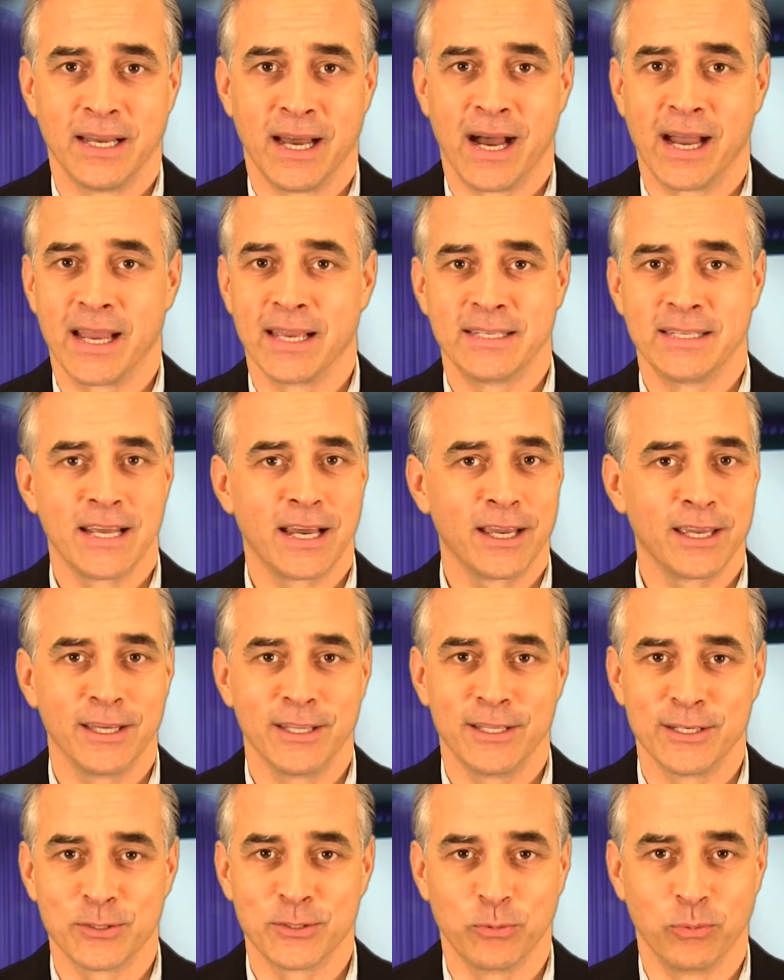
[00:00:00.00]
I tell you
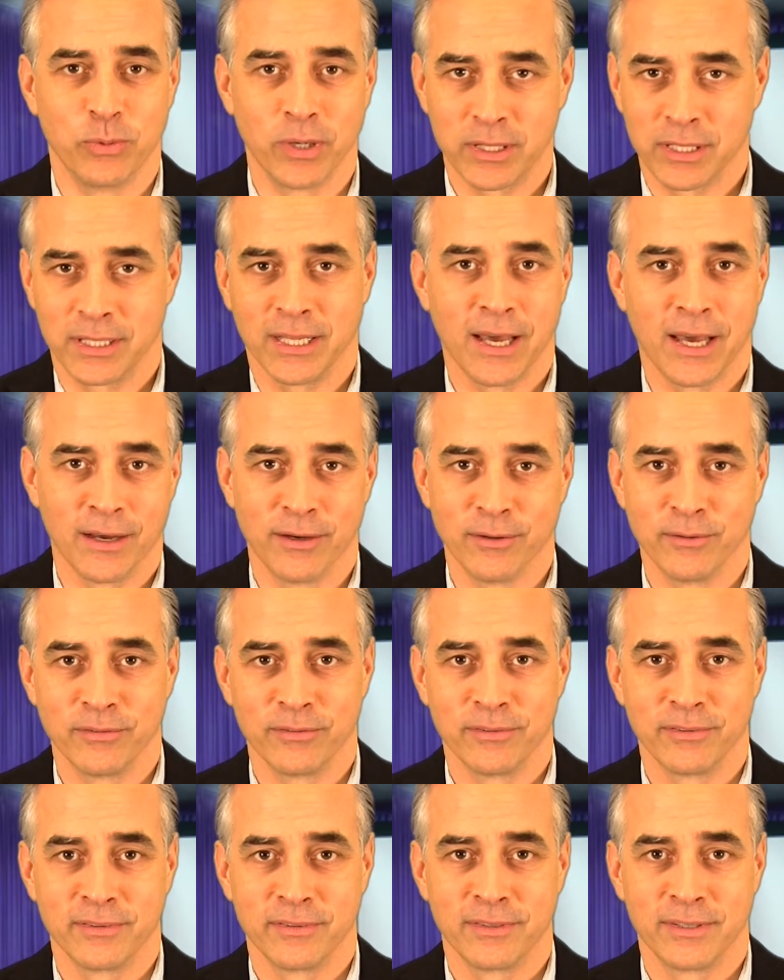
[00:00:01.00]
this with love.
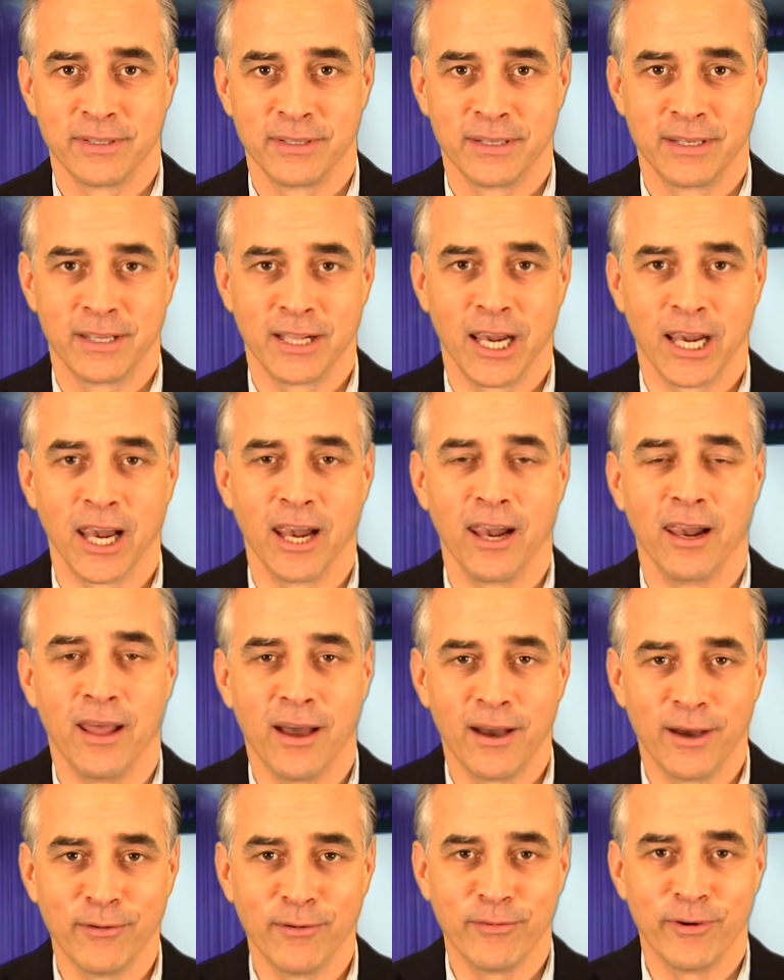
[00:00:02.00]

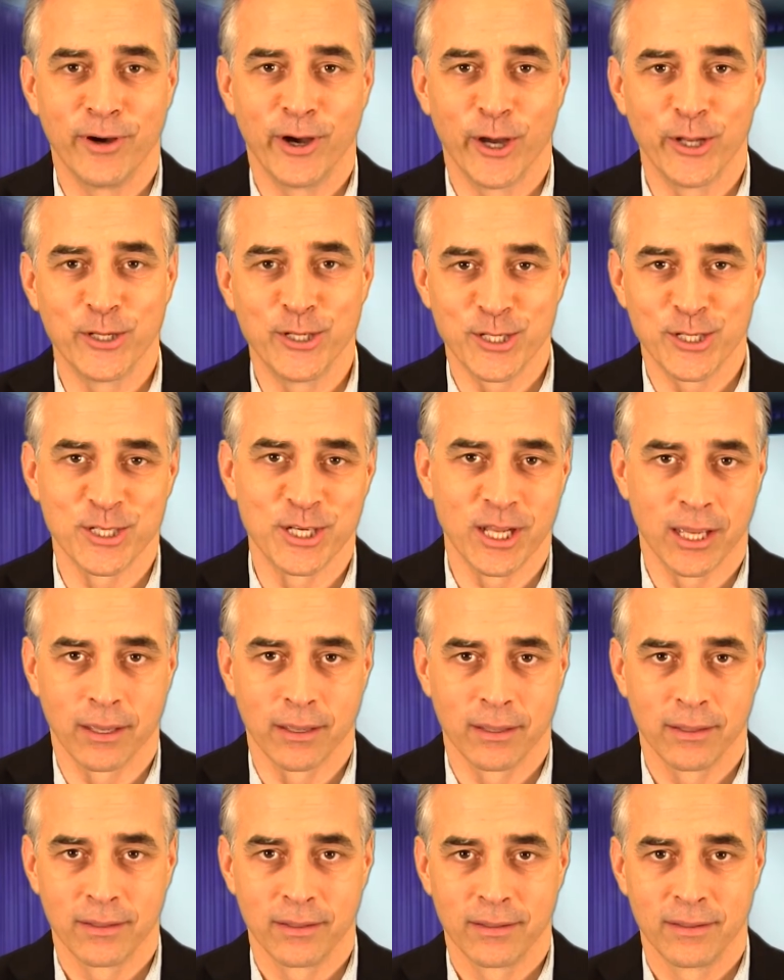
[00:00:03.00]
Love auditioning.
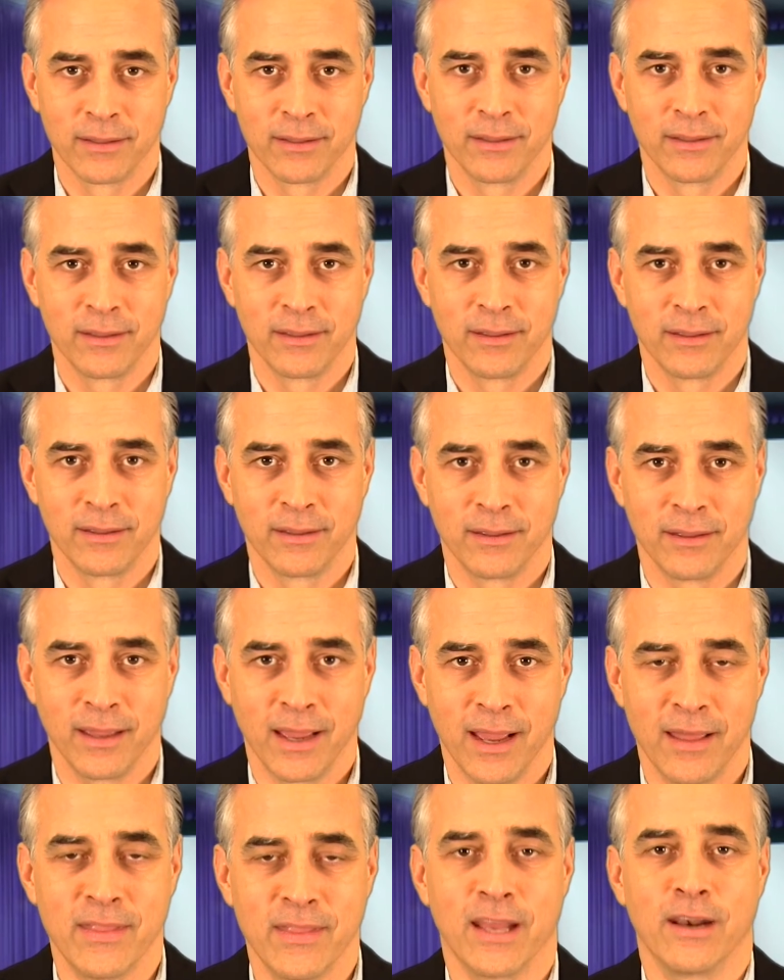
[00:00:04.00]

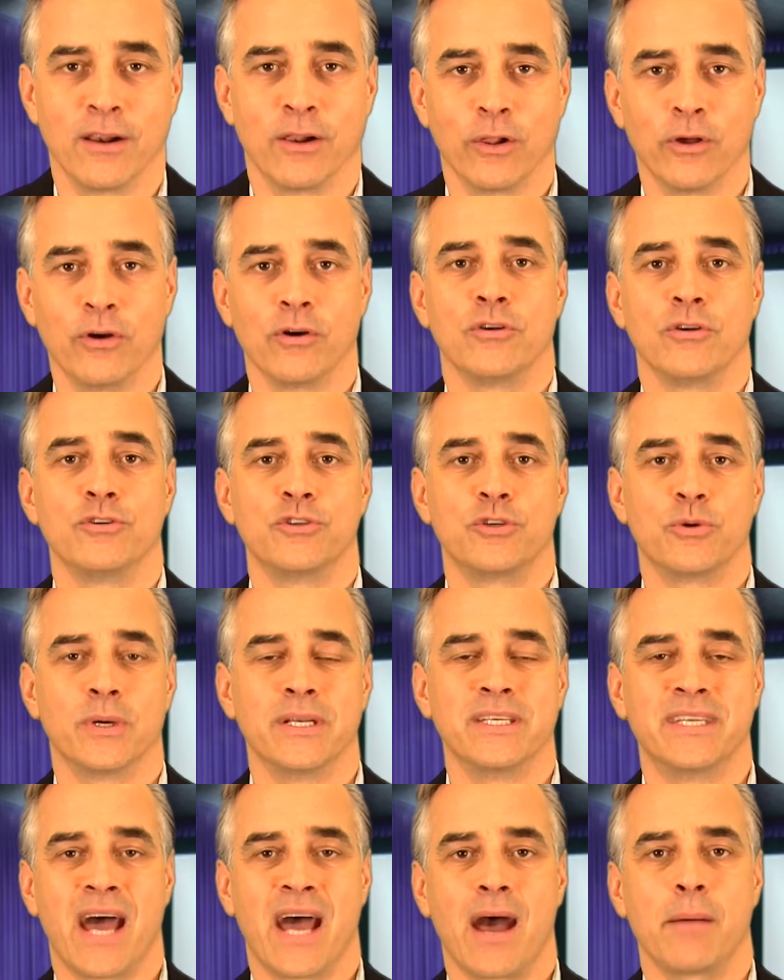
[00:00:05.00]
And then learn to
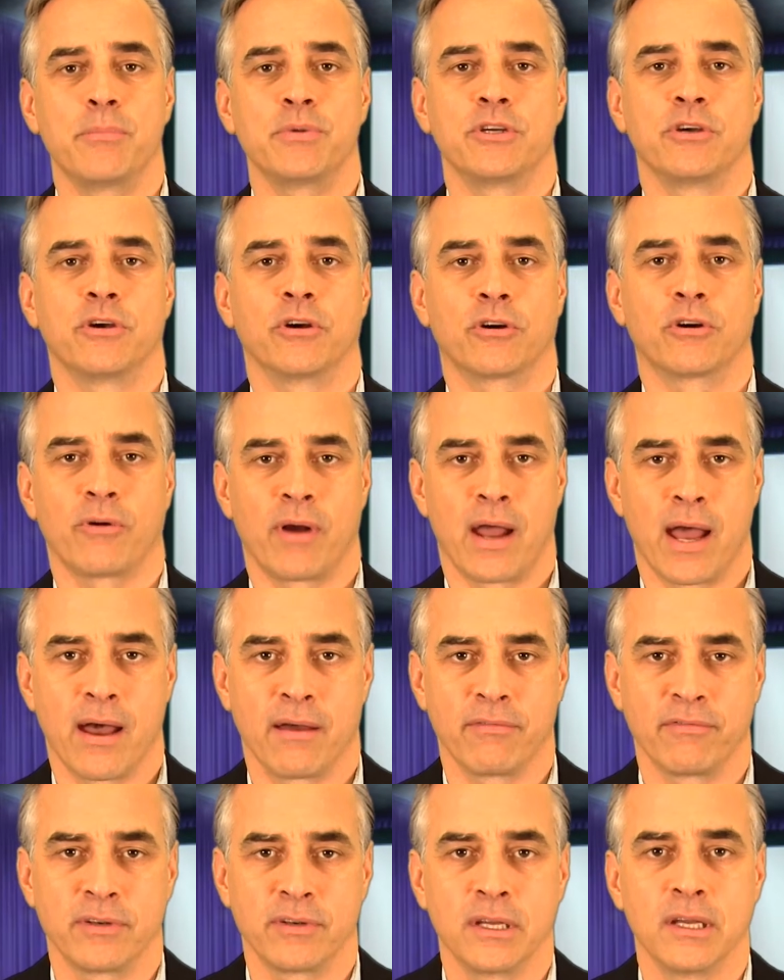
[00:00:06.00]
adapt your
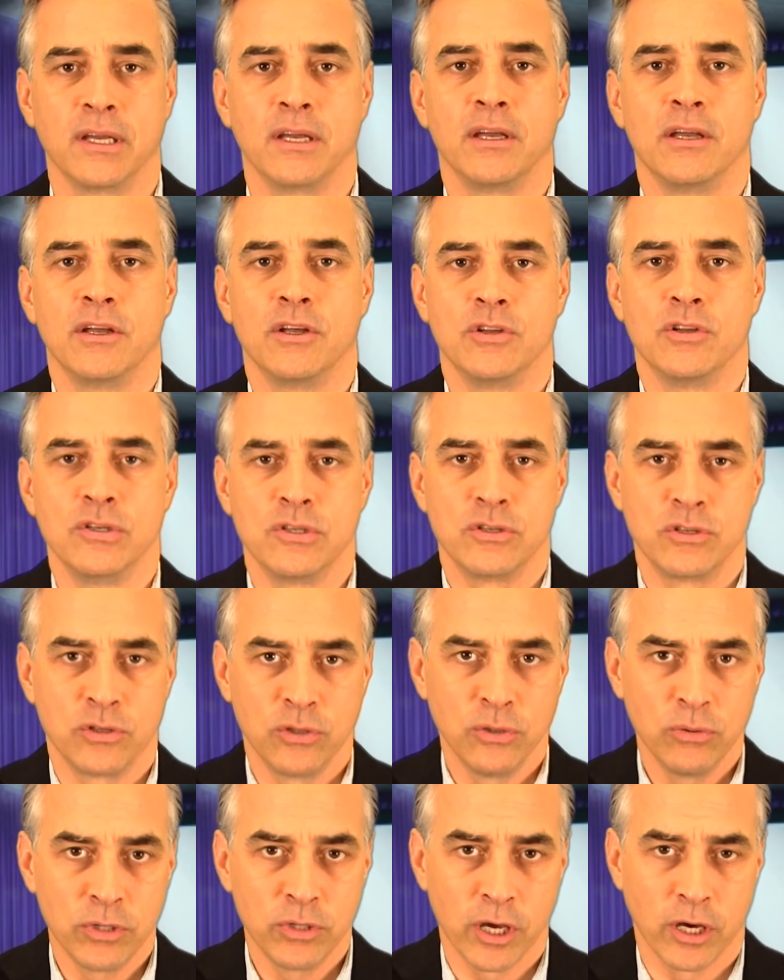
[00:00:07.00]
craft
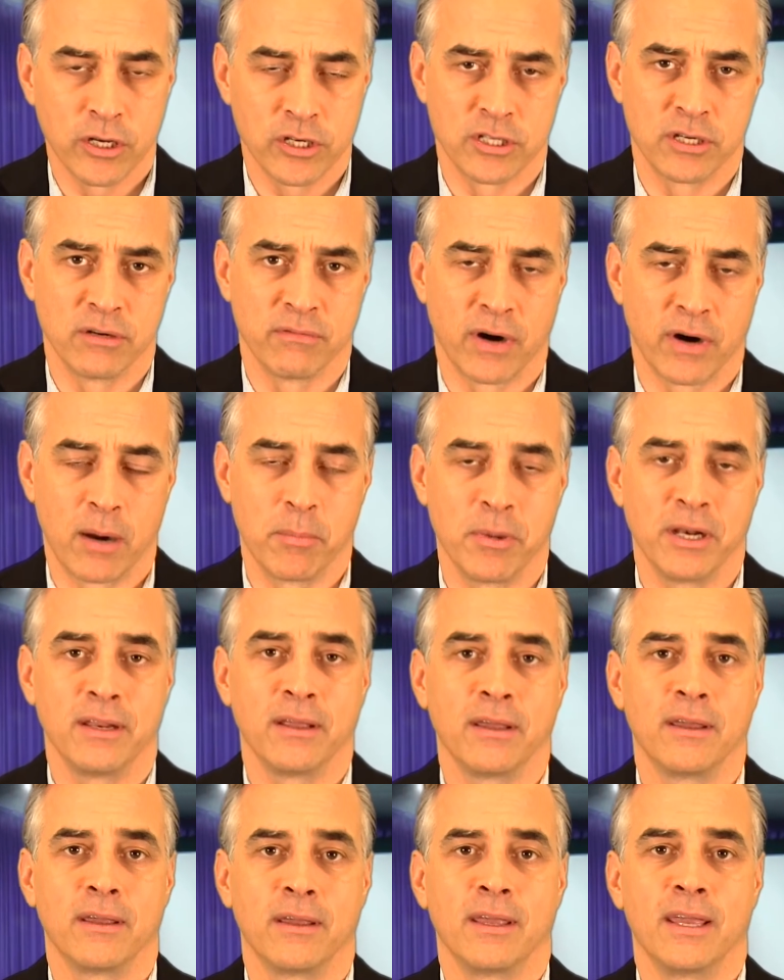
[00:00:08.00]
to the audition environment
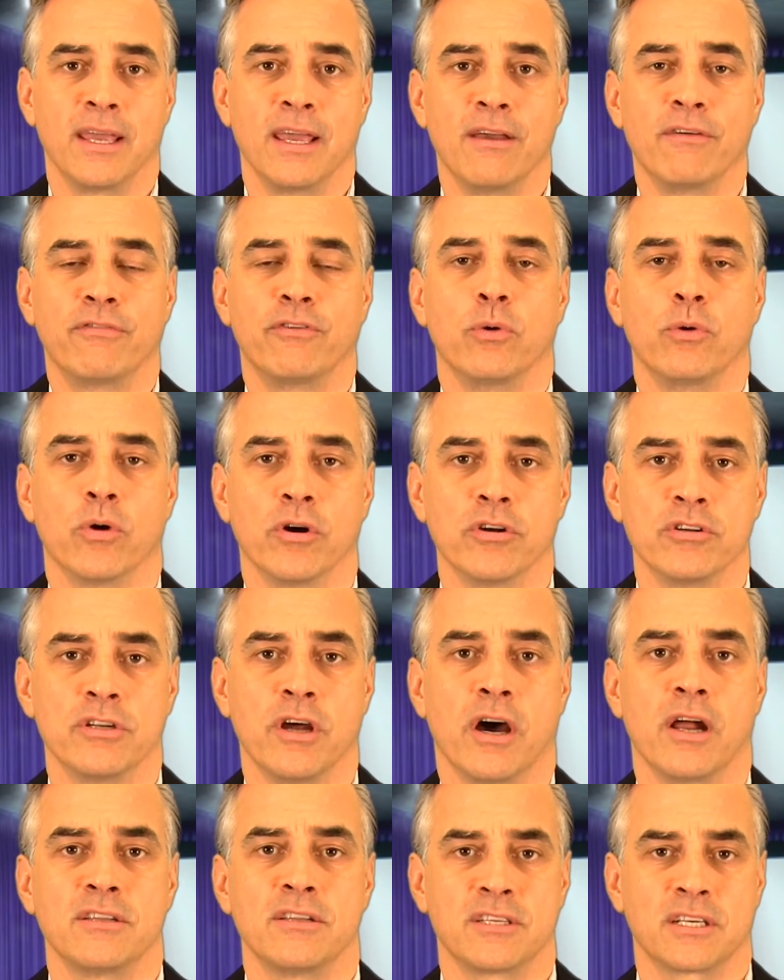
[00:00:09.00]
if you are
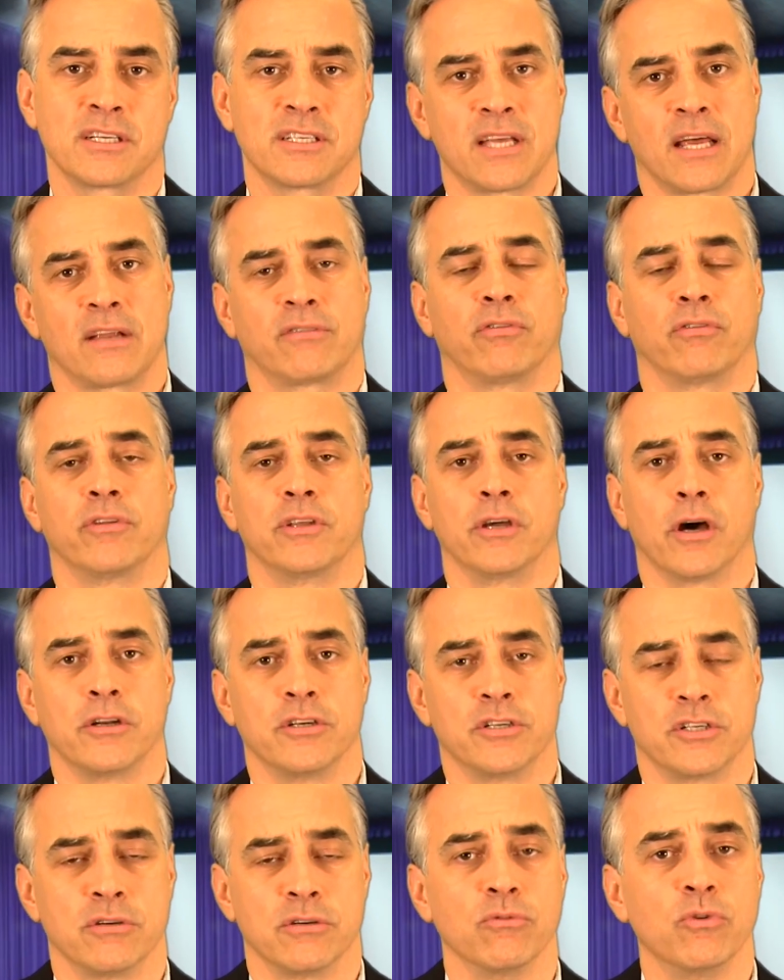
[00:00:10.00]
not as successful in the
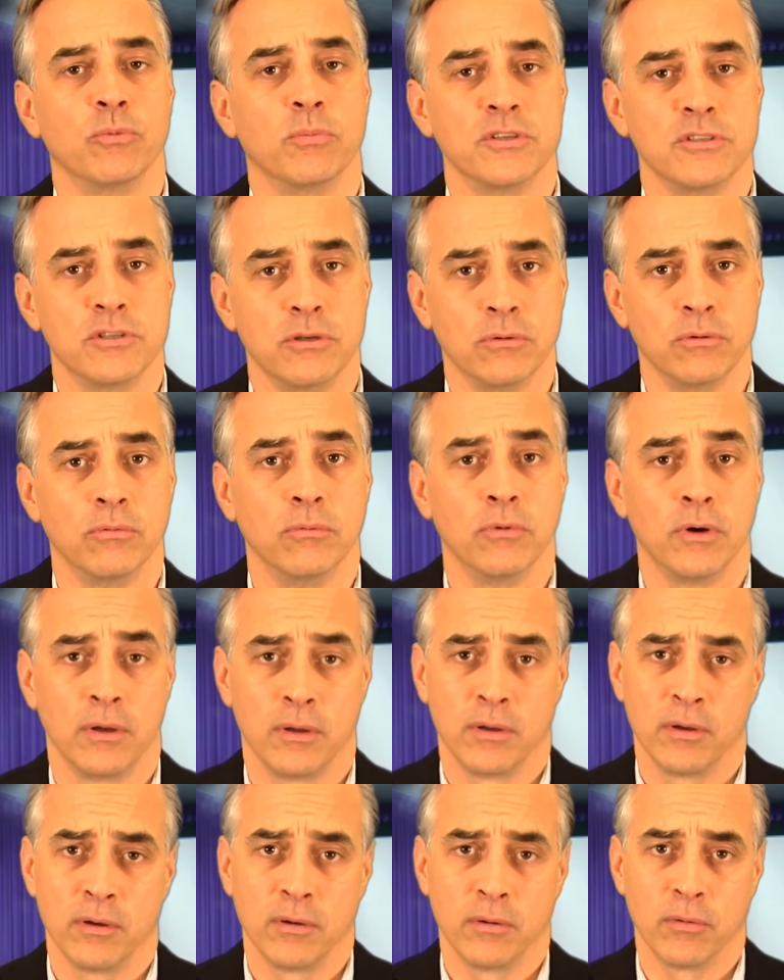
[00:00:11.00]
audition room as you
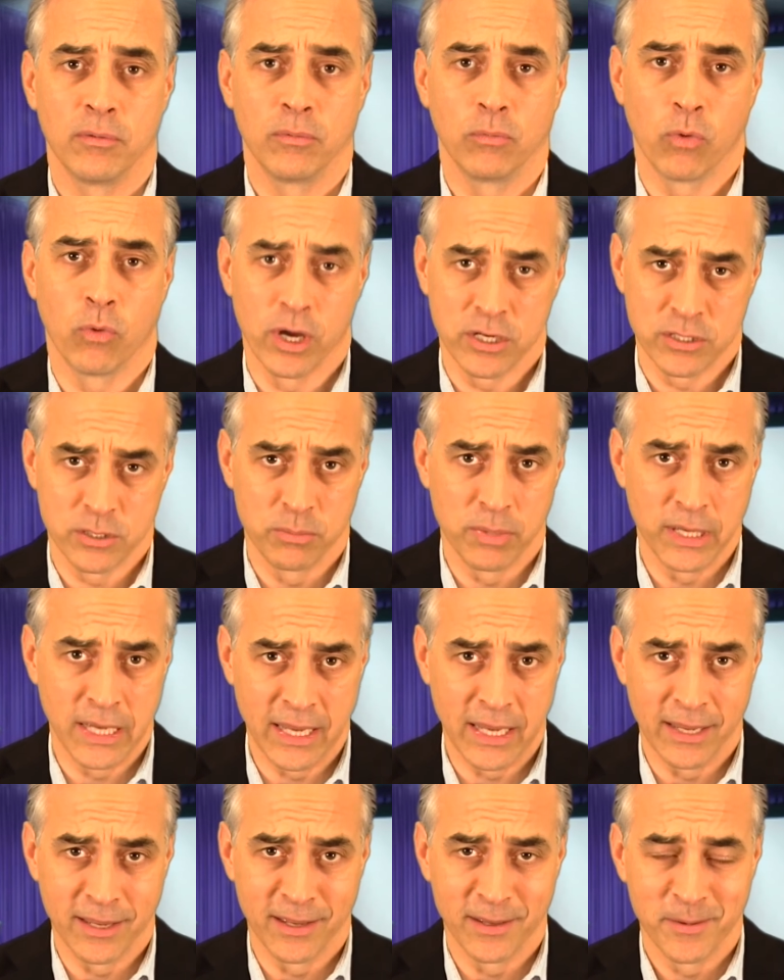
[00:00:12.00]
want to
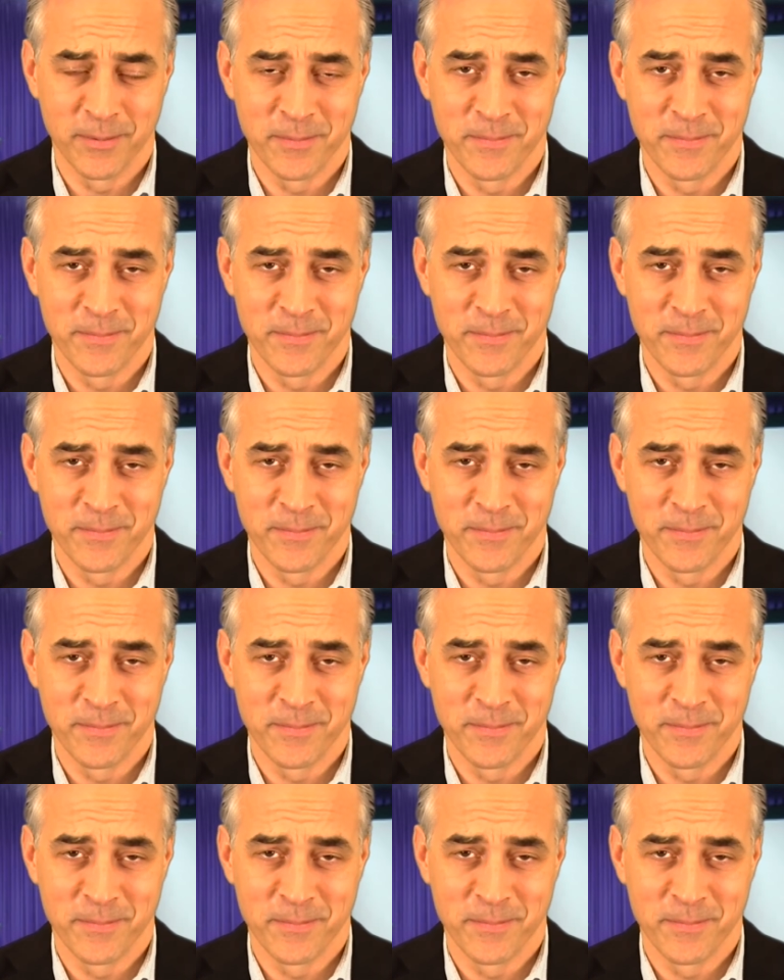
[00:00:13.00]
be.